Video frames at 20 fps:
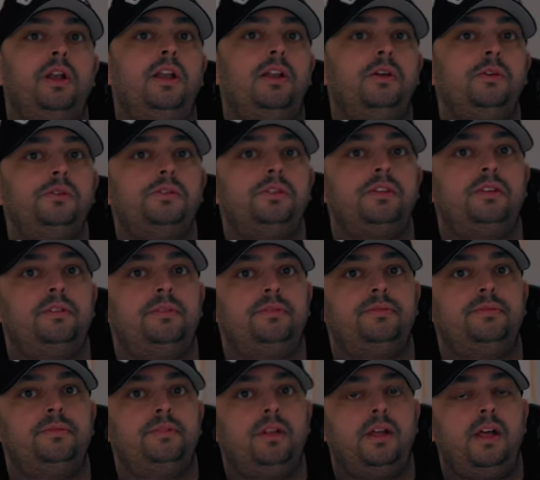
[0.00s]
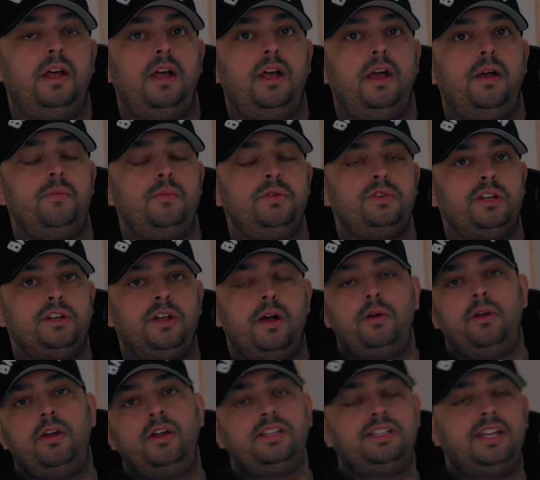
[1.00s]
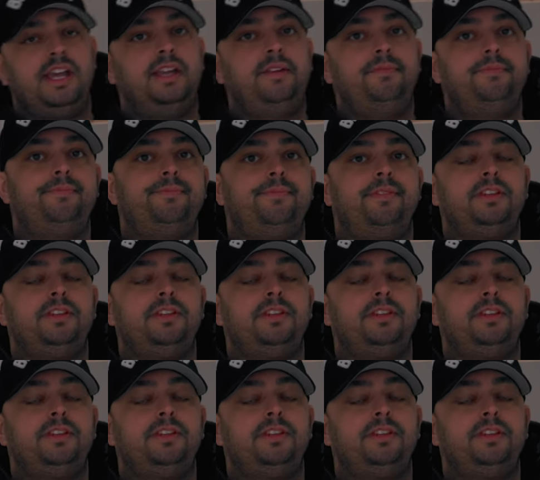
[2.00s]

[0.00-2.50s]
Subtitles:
I lose, which I don't like saying.